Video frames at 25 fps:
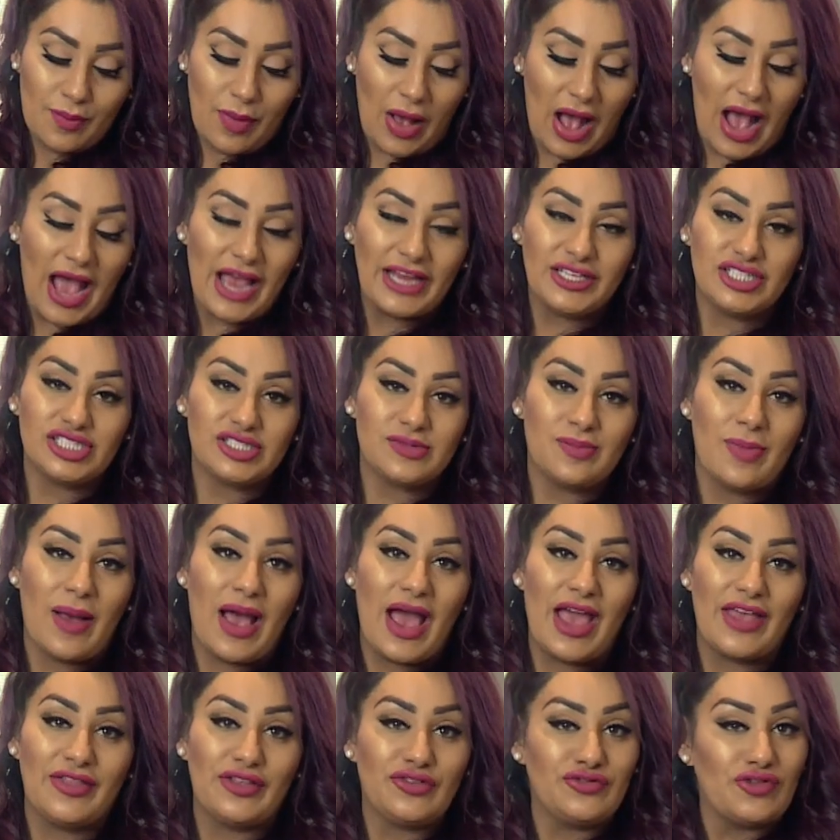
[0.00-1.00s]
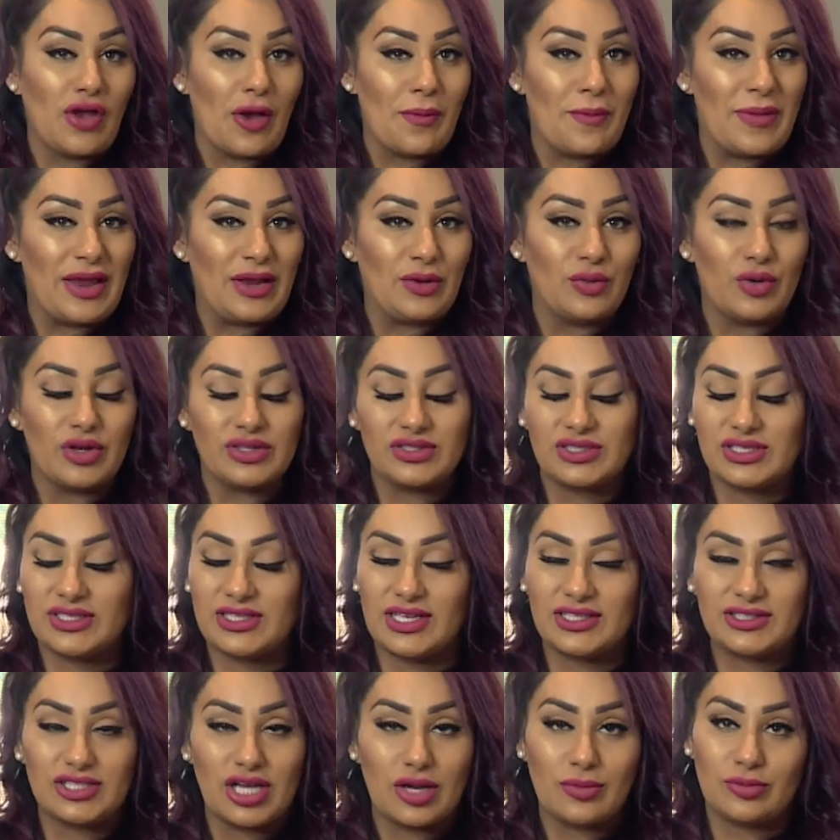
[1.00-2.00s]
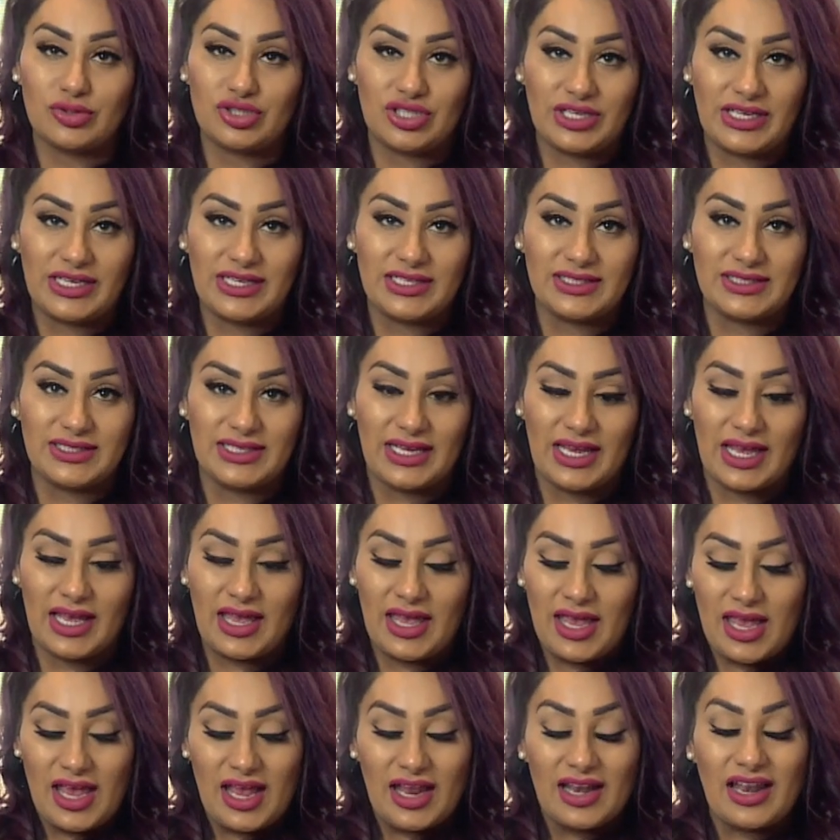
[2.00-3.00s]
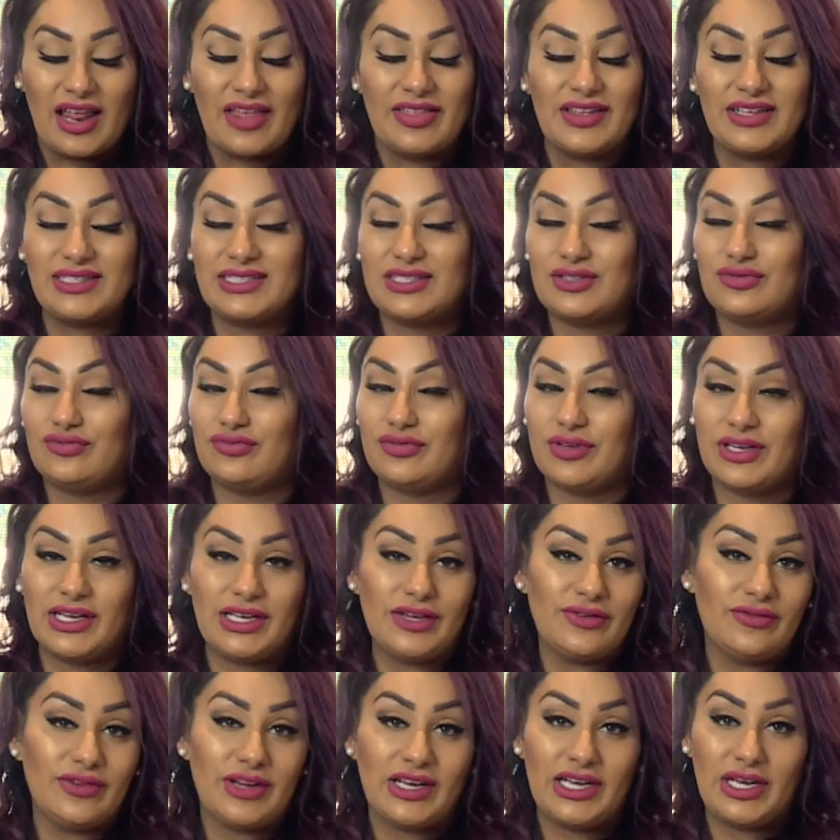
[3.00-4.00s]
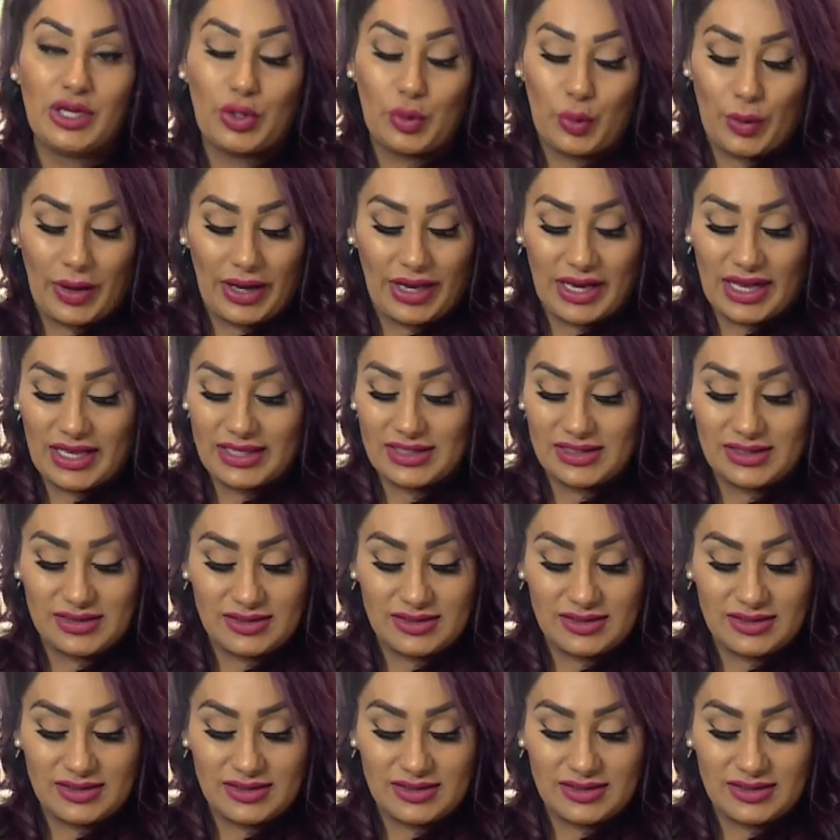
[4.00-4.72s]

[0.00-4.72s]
but I just buy the shop made ones because they're so much easier. Now this is really quick and